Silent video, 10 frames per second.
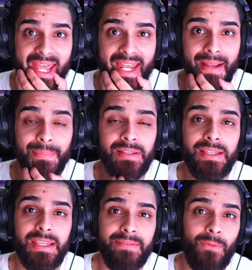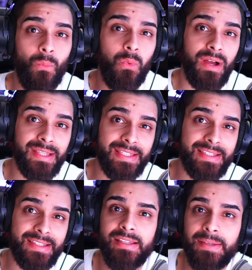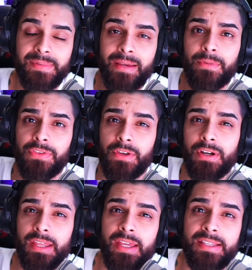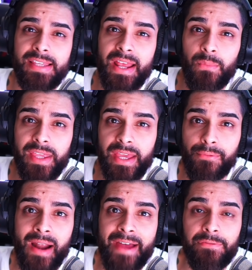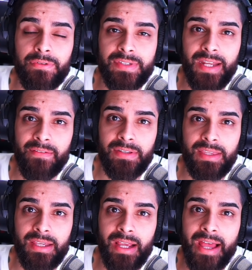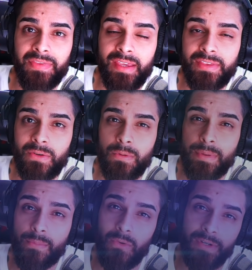and I believe once September 3rd hits and we get rivals and everything, I think there will be more